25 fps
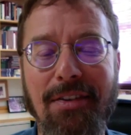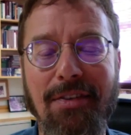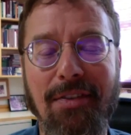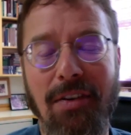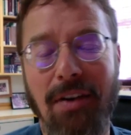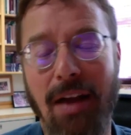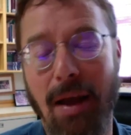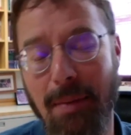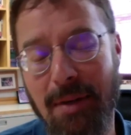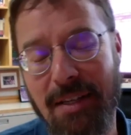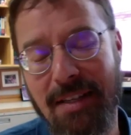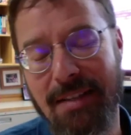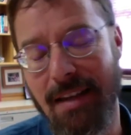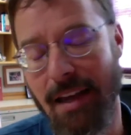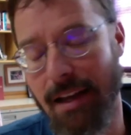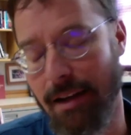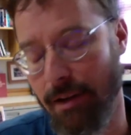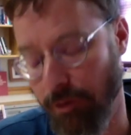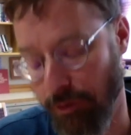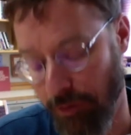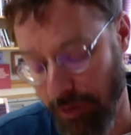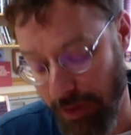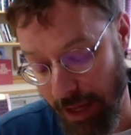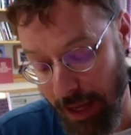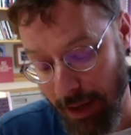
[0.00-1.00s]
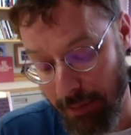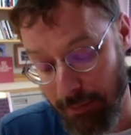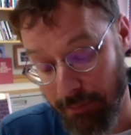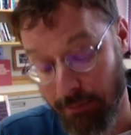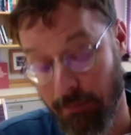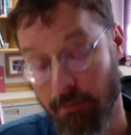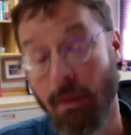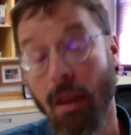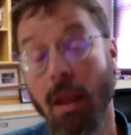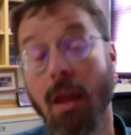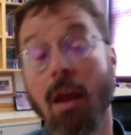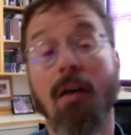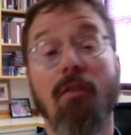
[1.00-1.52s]
So I'm excited for that.
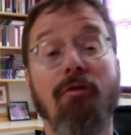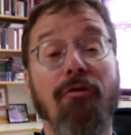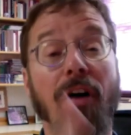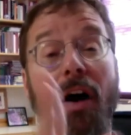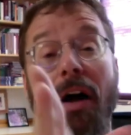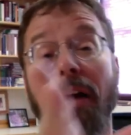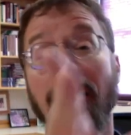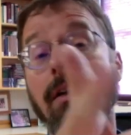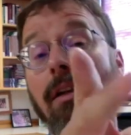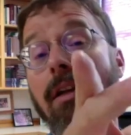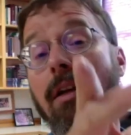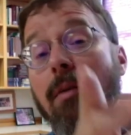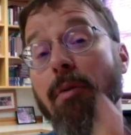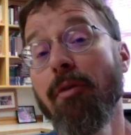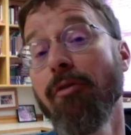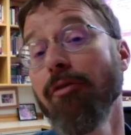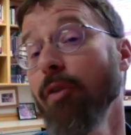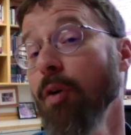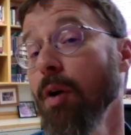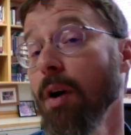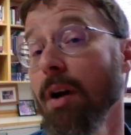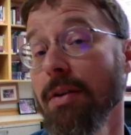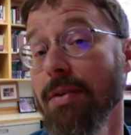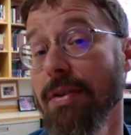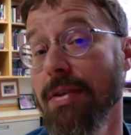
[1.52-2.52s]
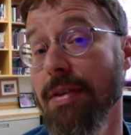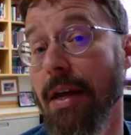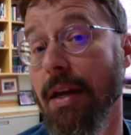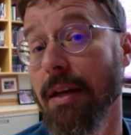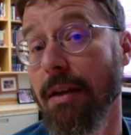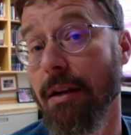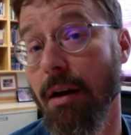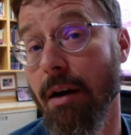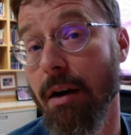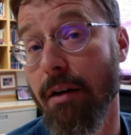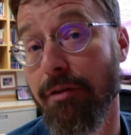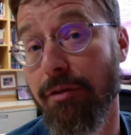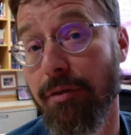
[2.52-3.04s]
Finally, before I
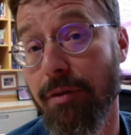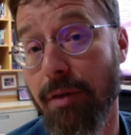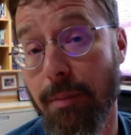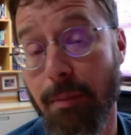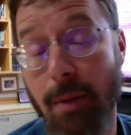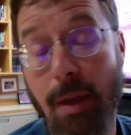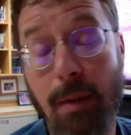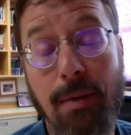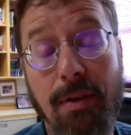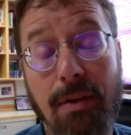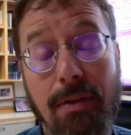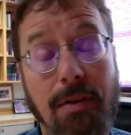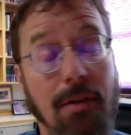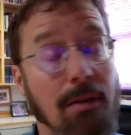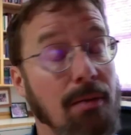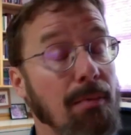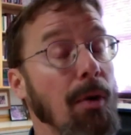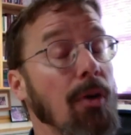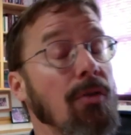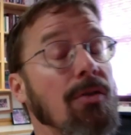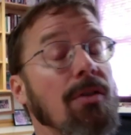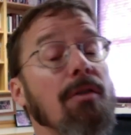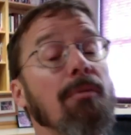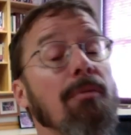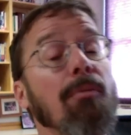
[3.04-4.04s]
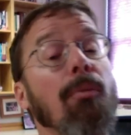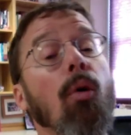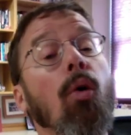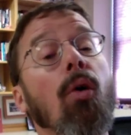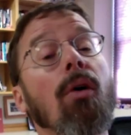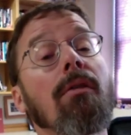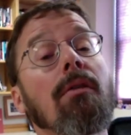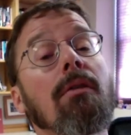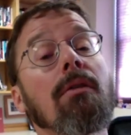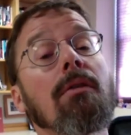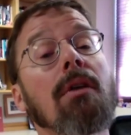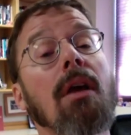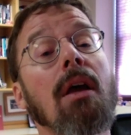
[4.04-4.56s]
sign off, maybe this is most
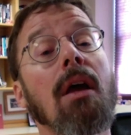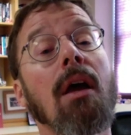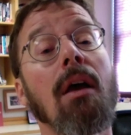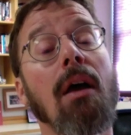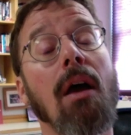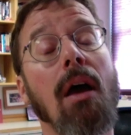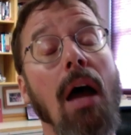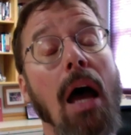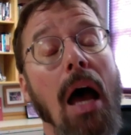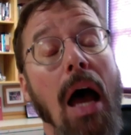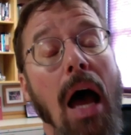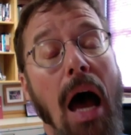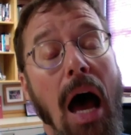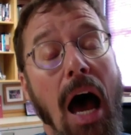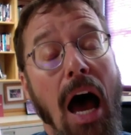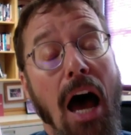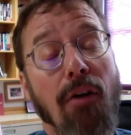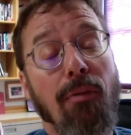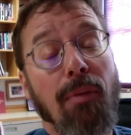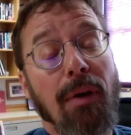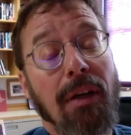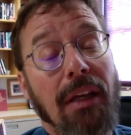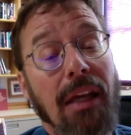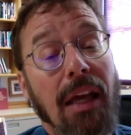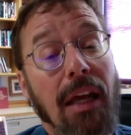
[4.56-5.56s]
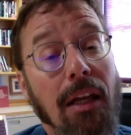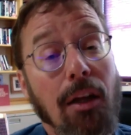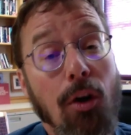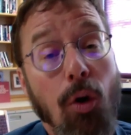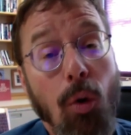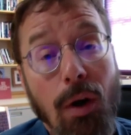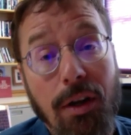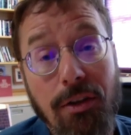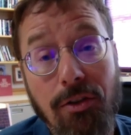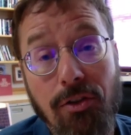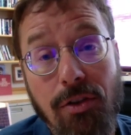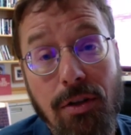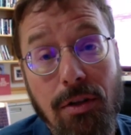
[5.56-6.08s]
important. I've been getting
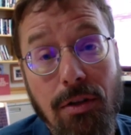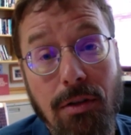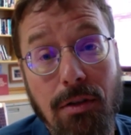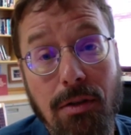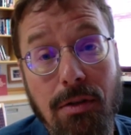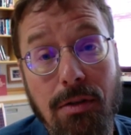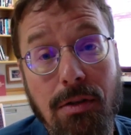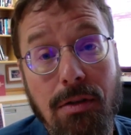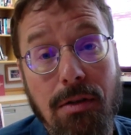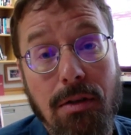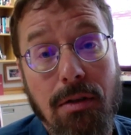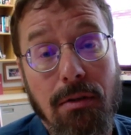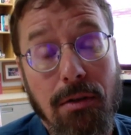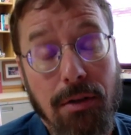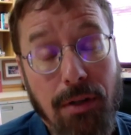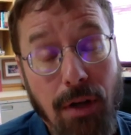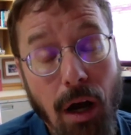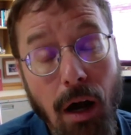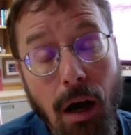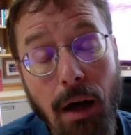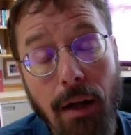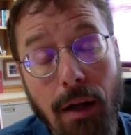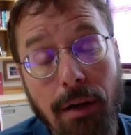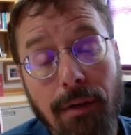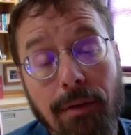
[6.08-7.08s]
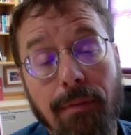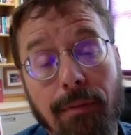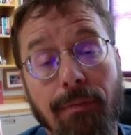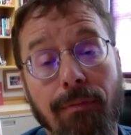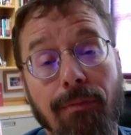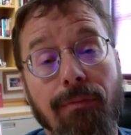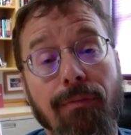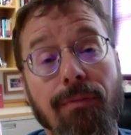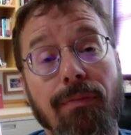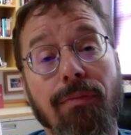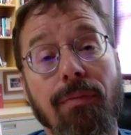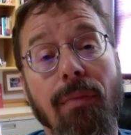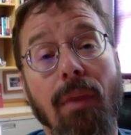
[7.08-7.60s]
questions. Don,
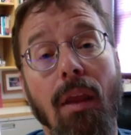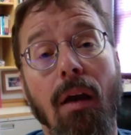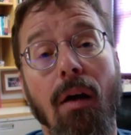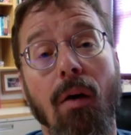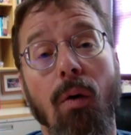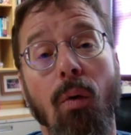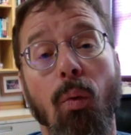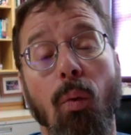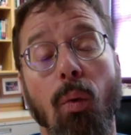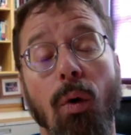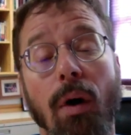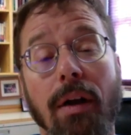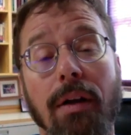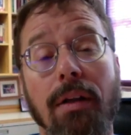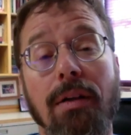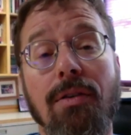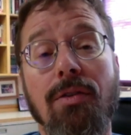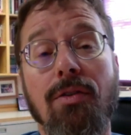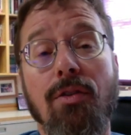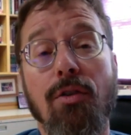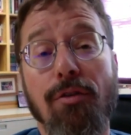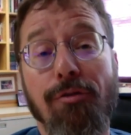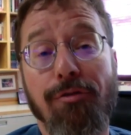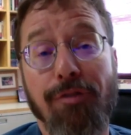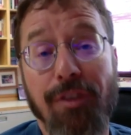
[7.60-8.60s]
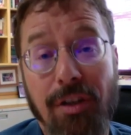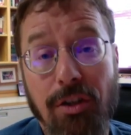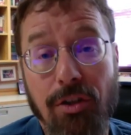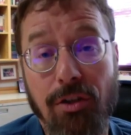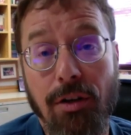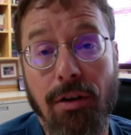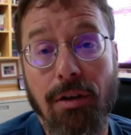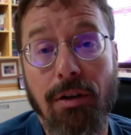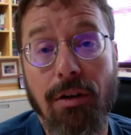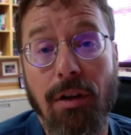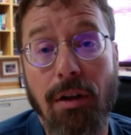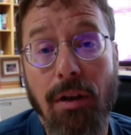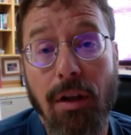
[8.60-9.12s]
what is your
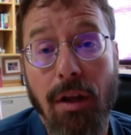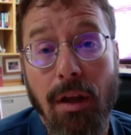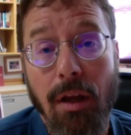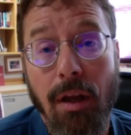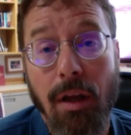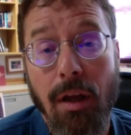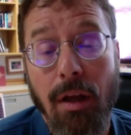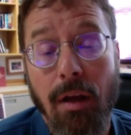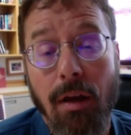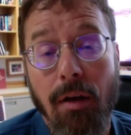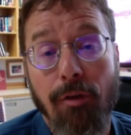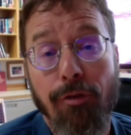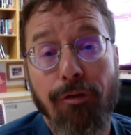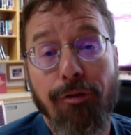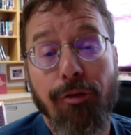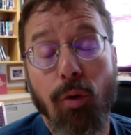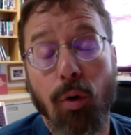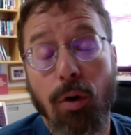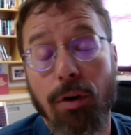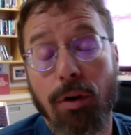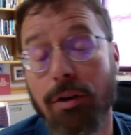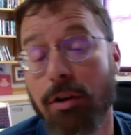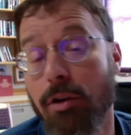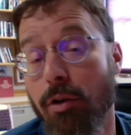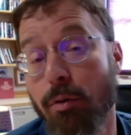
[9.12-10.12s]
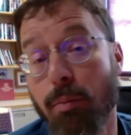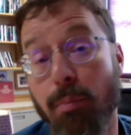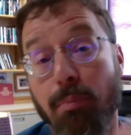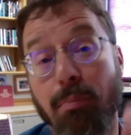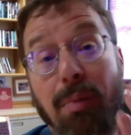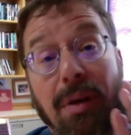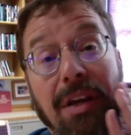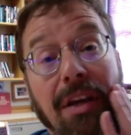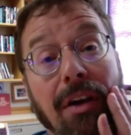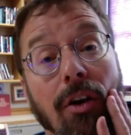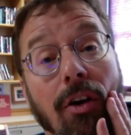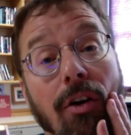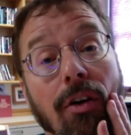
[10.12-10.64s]
vision for your
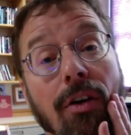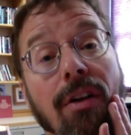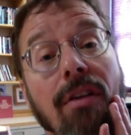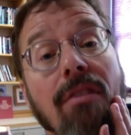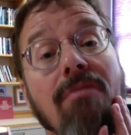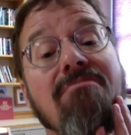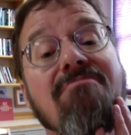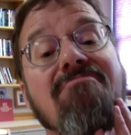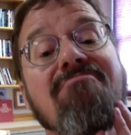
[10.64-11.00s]
beard?